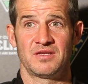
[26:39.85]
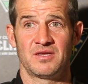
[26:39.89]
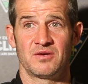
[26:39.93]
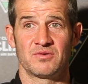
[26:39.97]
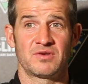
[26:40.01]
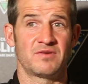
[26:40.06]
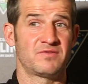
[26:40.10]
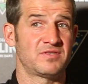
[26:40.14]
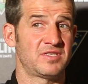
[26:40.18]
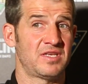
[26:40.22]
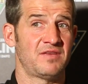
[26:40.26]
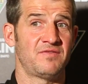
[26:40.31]

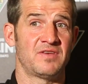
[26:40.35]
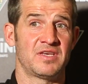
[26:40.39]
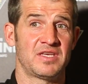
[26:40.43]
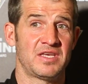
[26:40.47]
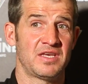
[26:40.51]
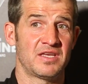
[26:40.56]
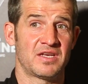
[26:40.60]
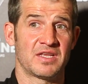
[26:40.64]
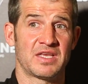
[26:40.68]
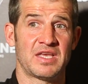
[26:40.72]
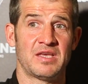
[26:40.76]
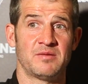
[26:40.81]

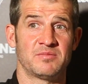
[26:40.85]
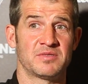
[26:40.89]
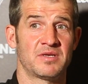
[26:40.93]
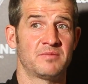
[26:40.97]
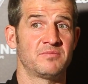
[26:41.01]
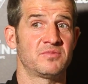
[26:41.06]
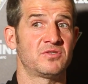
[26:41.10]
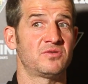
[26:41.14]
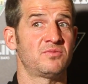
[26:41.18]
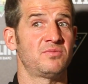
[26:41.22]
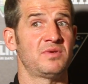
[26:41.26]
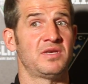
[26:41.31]
It keeps
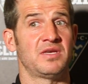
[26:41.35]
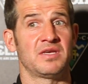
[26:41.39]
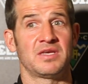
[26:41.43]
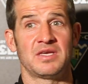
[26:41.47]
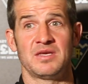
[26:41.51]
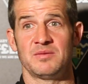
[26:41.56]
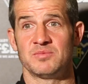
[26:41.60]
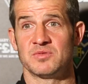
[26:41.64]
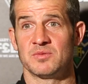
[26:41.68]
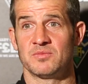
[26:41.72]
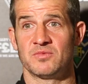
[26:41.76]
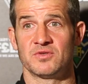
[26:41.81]
him sweet, it
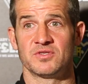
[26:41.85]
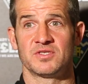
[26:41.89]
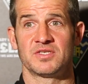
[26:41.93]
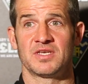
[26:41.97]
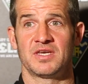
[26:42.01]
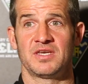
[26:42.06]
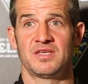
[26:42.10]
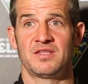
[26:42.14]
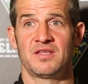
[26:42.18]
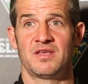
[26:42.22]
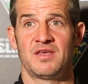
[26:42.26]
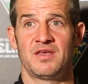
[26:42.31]
keeps him on
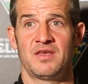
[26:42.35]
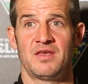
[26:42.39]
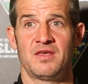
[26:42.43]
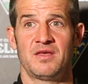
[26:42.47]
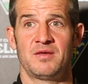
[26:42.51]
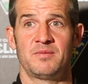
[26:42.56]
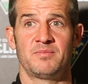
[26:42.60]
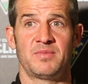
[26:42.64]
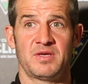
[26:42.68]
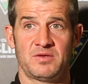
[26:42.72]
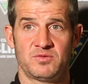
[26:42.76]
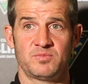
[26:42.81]
side.
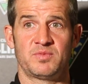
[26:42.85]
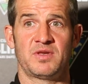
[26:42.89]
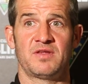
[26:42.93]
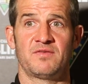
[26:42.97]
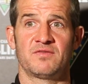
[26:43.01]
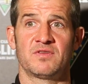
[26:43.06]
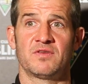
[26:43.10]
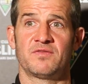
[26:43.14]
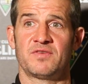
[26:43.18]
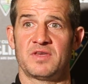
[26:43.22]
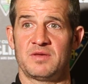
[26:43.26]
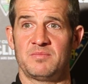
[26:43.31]
But he was brave
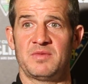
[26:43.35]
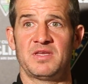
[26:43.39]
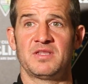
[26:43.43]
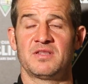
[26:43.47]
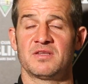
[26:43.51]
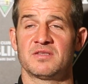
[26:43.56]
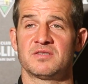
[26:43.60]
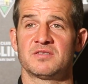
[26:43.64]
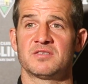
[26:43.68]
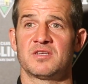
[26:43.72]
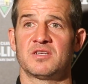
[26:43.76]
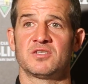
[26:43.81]
enough, he made
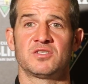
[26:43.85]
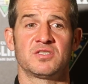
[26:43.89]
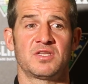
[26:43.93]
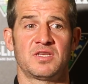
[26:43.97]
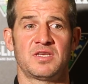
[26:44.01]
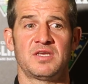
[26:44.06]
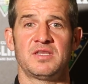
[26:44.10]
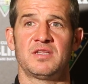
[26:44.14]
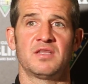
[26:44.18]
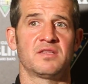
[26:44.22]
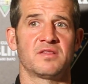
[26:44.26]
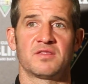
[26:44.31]
a decision that
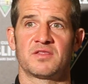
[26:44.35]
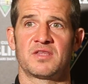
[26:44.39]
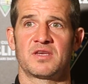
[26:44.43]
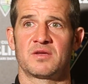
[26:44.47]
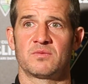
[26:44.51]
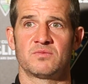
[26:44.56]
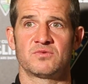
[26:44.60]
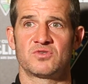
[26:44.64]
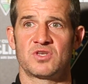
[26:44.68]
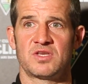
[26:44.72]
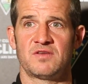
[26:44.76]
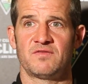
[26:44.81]
he didn't
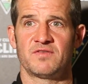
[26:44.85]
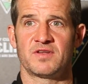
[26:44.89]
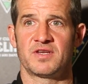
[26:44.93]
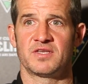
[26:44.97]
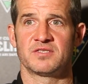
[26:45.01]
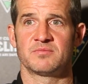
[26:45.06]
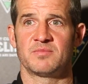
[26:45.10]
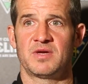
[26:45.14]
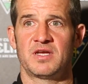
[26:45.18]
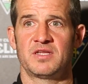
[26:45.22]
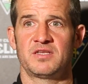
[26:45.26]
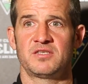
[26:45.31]
think was right for
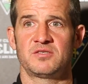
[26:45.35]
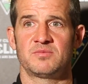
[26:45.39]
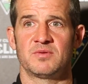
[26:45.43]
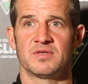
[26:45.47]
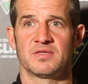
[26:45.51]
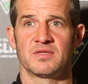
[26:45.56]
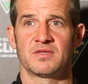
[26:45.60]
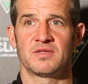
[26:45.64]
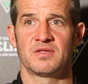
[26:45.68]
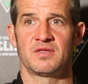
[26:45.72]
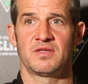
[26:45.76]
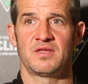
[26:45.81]
his
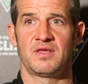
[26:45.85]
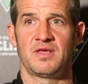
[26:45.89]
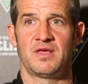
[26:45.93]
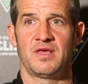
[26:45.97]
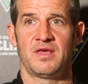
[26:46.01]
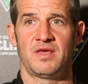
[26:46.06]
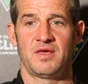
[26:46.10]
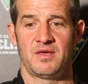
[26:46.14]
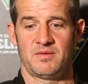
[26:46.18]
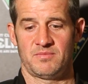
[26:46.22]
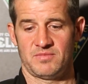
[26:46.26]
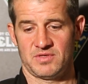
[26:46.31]
management.
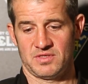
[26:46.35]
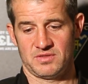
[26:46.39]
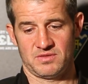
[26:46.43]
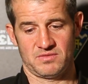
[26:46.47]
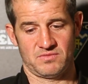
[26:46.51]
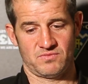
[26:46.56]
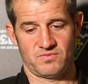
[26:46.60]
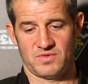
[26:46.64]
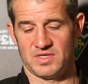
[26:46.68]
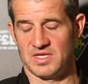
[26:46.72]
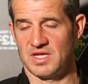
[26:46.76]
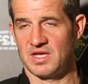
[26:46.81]
But
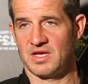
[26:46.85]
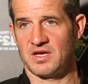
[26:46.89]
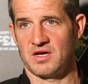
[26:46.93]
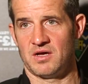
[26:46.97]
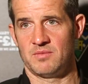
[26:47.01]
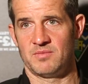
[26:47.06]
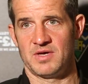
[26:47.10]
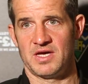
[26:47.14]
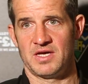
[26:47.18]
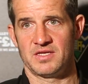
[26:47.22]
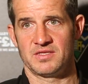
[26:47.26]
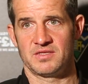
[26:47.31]
when he
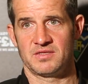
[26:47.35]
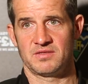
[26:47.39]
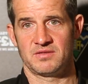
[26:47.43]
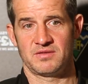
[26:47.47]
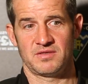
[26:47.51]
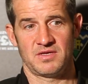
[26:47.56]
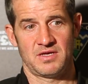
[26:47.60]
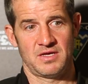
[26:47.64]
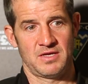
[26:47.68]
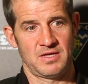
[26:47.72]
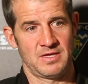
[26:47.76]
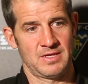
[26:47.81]
come in,
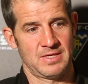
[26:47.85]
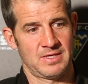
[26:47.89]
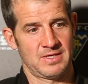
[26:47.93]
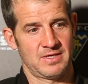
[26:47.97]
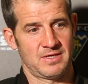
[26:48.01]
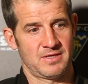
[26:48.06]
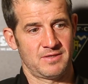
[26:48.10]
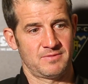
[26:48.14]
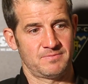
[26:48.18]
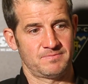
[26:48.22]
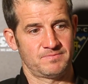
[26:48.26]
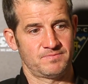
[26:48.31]

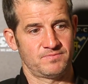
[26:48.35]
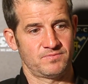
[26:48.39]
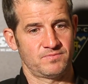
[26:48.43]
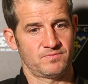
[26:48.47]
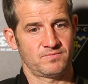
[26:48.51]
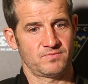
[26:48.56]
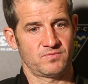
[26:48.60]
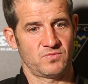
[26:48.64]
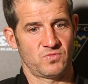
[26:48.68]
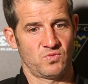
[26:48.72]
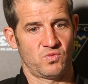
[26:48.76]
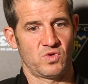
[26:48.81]

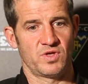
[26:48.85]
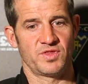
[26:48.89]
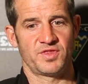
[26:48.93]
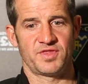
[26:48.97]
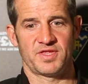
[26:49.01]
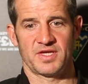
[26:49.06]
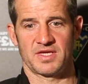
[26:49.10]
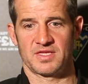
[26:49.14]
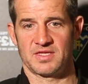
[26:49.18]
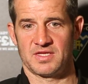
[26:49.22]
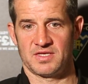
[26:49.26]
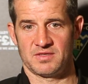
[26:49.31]
the one
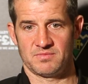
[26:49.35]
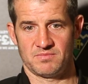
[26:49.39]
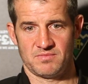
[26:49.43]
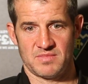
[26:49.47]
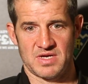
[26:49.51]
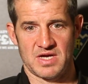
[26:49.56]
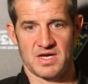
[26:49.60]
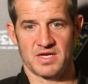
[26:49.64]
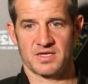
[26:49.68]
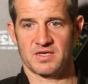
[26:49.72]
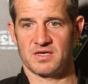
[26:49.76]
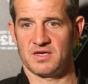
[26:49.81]
thing that
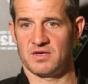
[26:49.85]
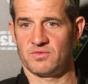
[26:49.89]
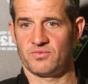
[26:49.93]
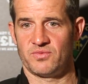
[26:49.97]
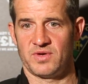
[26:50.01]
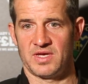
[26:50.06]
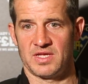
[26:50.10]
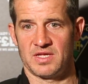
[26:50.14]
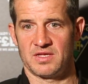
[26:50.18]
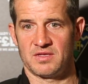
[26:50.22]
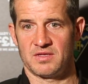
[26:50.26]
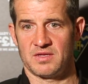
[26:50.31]
Marker,
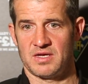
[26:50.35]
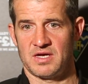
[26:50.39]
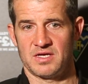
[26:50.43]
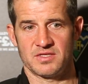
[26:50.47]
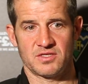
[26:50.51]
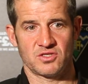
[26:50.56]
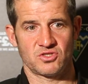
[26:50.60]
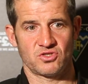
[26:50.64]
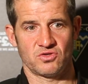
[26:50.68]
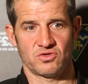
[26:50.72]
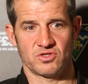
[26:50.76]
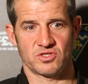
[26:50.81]
when I
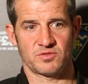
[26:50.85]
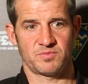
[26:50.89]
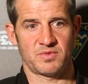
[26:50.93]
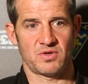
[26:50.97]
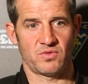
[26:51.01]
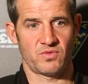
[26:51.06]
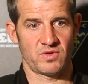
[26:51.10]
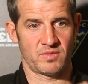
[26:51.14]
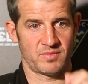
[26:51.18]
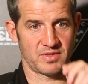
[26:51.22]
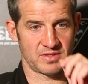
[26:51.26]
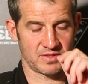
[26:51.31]
had a short
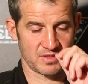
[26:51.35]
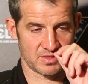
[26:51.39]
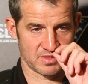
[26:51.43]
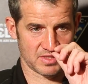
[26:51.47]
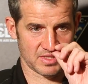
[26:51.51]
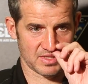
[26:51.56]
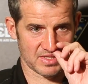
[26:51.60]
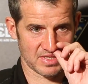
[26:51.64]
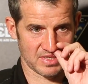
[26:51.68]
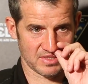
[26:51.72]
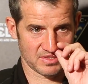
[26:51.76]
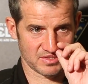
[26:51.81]
spell with him at
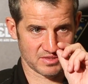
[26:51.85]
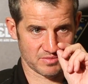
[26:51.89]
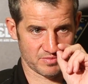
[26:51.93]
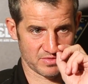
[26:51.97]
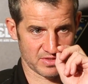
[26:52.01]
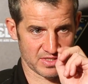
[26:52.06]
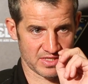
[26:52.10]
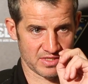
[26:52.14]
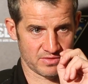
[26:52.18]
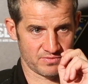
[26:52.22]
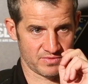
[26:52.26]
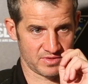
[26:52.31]
Dundee United as a
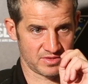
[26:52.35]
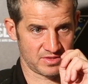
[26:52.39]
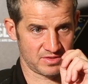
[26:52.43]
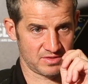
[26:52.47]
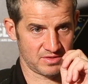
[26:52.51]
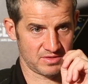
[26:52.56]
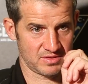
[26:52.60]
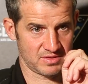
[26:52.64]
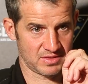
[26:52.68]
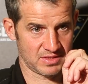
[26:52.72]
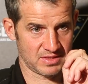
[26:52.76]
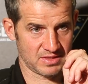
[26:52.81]
player,
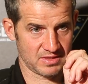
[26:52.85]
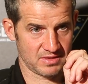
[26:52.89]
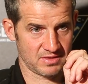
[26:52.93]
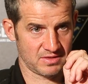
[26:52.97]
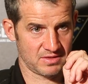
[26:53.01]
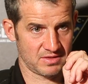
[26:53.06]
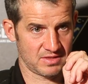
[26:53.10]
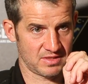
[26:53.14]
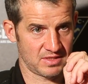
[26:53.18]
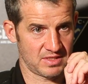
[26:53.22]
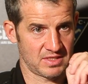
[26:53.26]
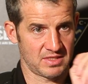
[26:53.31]
was
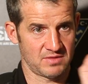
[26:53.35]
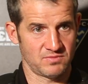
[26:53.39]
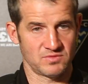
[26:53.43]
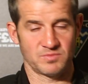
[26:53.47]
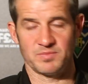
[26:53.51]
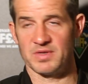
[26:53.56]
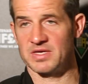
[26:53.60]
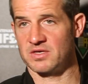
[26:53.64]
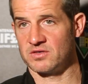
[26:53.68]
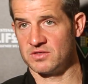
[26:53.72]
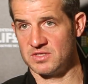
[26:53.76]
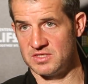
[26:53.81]
he was
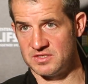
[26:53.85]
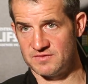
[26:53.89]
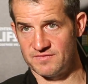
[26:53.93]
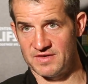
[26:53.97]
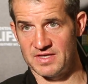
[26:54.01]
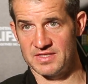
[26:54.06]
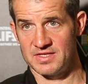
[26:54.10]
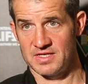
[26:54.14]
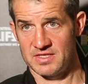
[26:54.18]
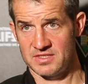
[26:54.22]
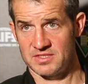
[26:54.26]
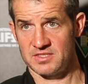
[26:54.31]
big on his
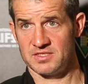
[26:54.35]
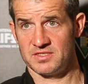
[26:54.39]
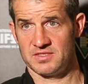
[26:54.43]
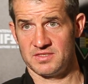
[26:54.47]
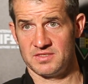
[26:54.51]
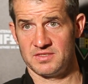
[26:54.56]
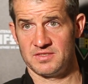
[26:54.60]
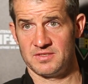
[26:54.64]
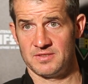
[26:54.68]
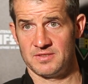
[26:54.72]
fitness.